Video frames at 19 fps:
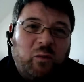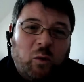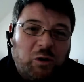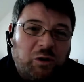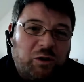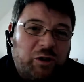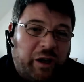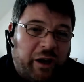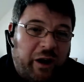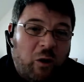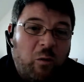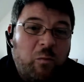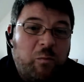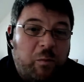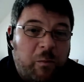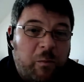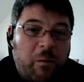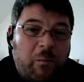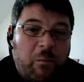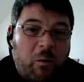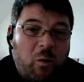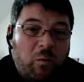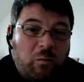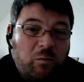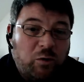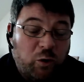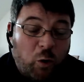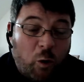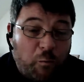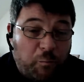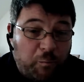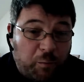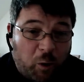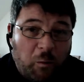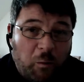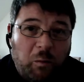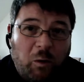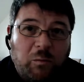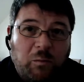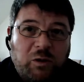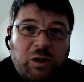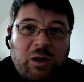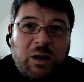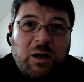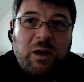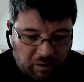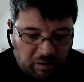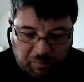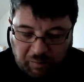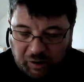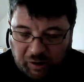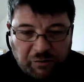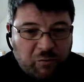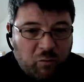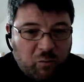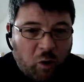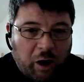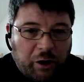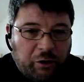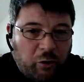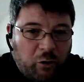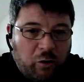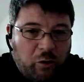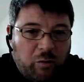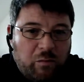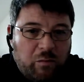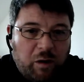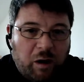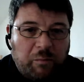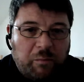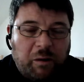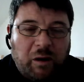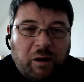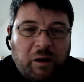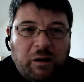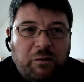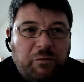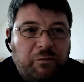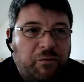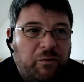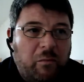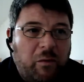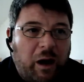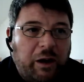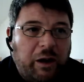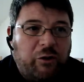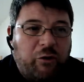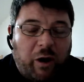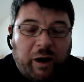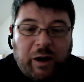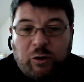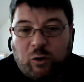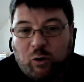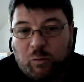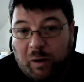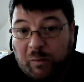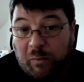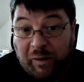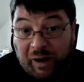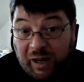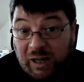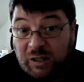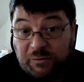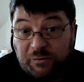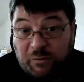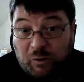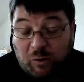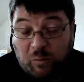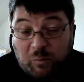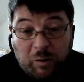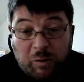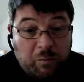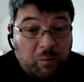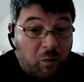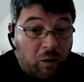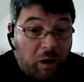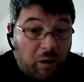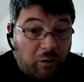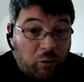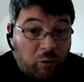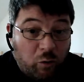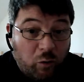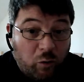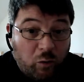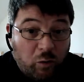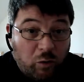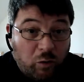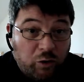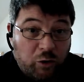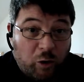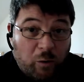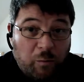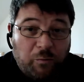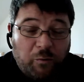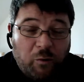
wants to help people solve problems. I believe in what I do. I believe that I try and do my best for the people that I do the job